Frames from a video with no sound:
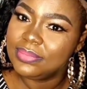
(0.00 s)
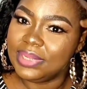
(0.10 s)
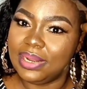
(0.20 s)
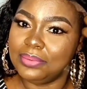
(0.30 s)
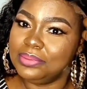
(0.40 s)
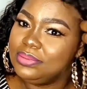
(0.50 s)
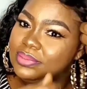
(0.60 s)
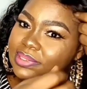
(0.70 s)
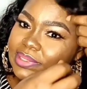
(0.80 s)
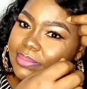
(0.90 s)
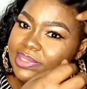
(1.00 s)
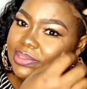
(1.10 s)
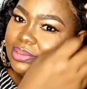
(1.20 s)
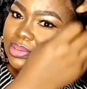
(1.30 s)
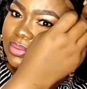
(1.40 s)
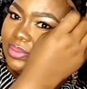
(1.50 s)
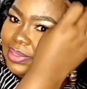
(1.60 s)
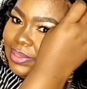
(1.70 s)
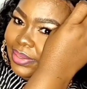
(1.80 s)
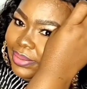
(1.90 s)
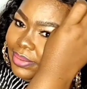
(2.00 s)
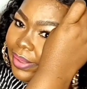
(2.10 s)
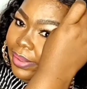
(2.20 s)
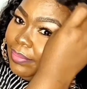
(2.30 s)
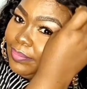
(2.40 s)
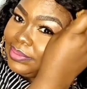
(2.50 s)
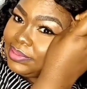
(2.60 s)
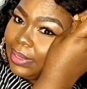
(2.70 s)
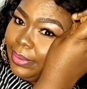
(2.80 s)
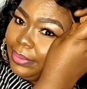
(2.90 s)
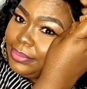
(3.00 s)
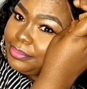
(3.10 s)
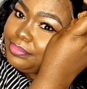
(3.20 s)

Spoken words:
Then I'll do the same thing to the other side.